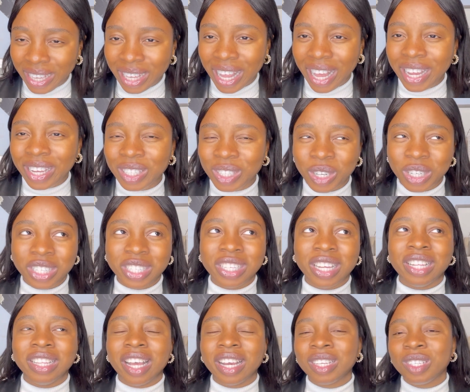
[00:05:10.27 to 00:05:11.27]
like do you
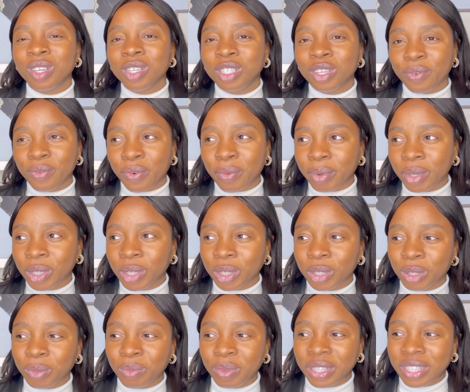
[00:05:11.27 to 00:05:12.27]
understand, like such information
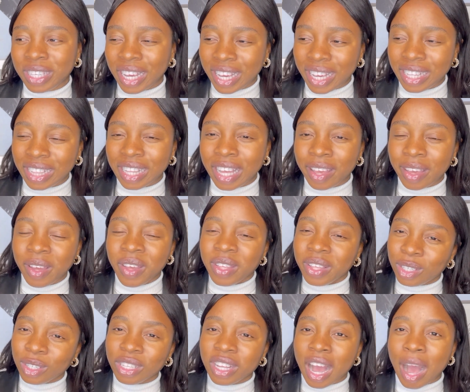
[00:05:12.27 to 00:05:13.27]
should be taken, like
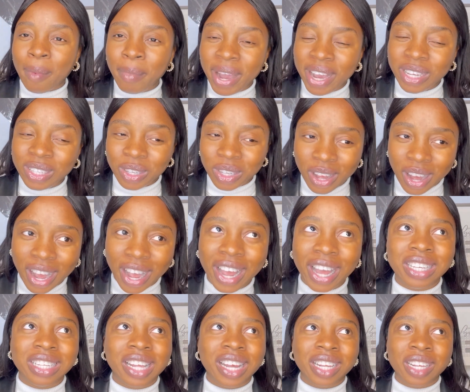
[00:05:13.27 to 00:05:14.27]
they should hammer it on our
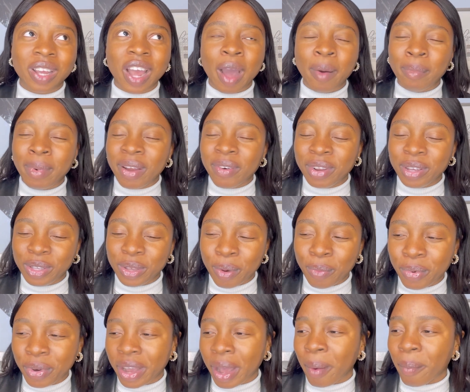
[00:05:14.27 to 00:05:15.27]
heads like they hammer read your
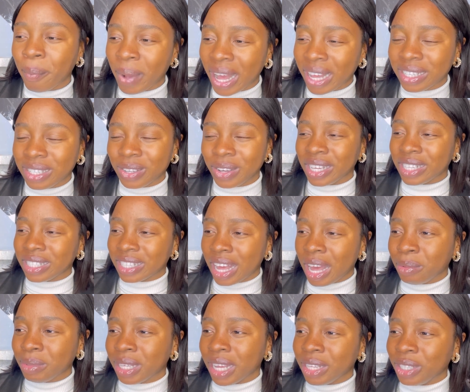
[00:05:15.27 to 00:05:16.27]
book and pass your
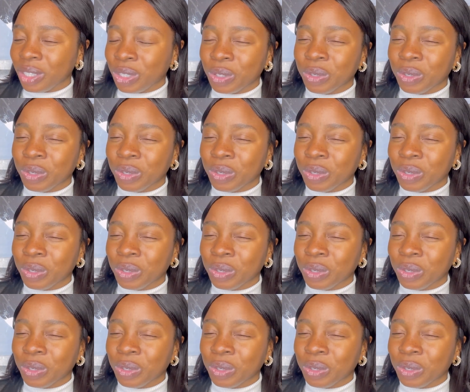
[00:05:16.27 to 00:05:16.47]
exams and